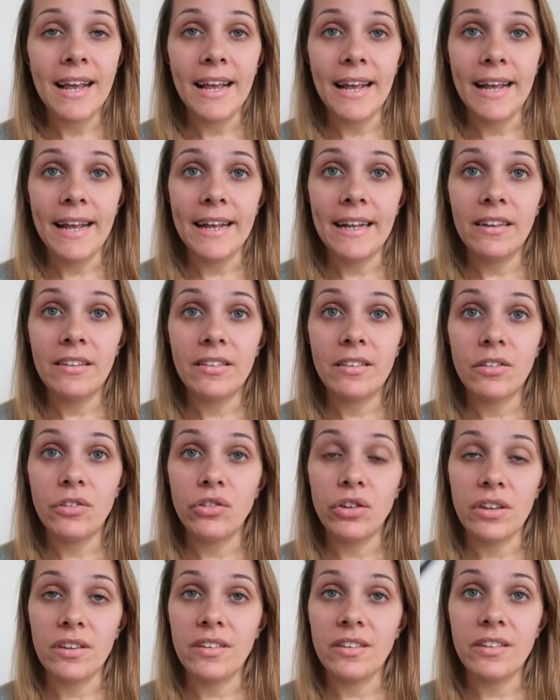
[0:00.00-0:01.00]
It
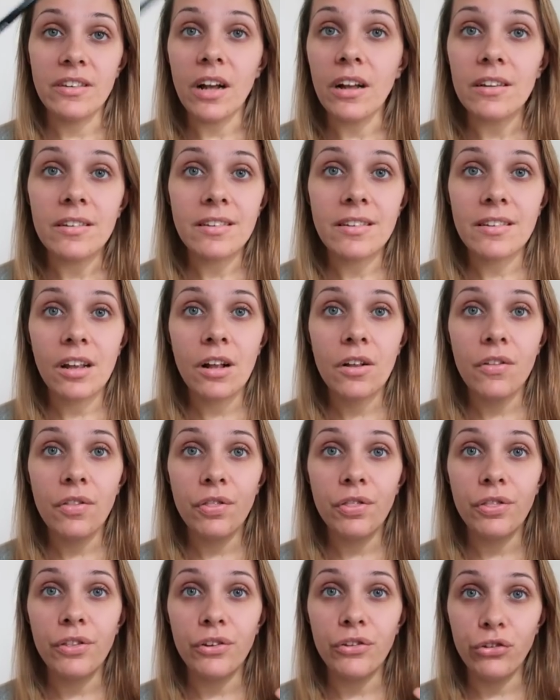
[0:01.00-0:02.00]
just does
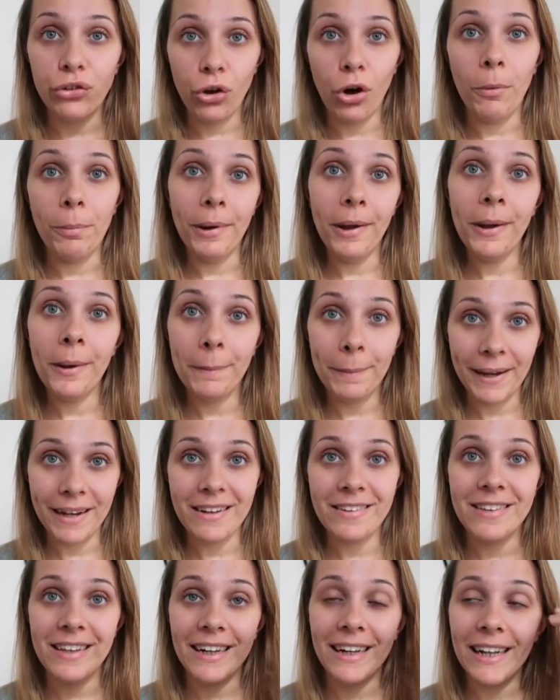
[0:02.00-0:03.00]
the job
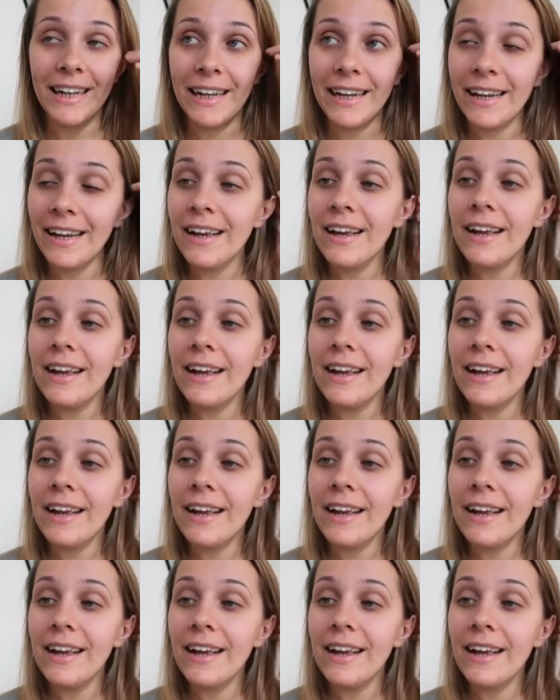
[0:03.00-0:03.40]
basically.